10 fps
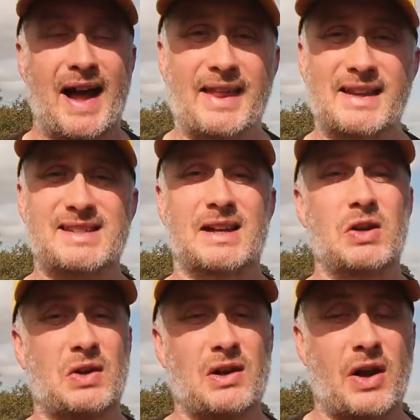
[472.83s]
and that it
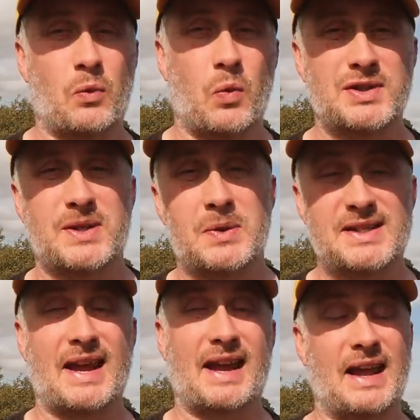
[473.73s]
looked like water
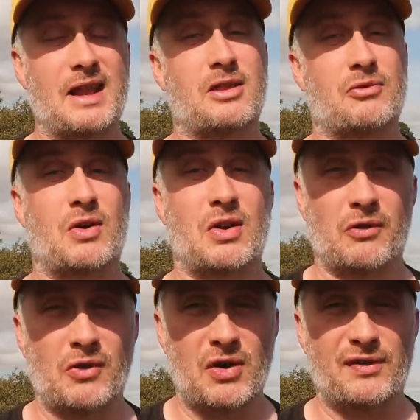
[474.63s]
was getting in through
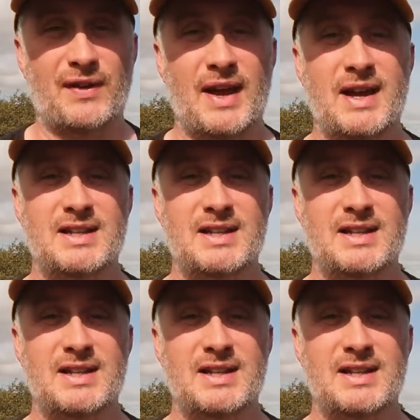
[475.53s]
the roof.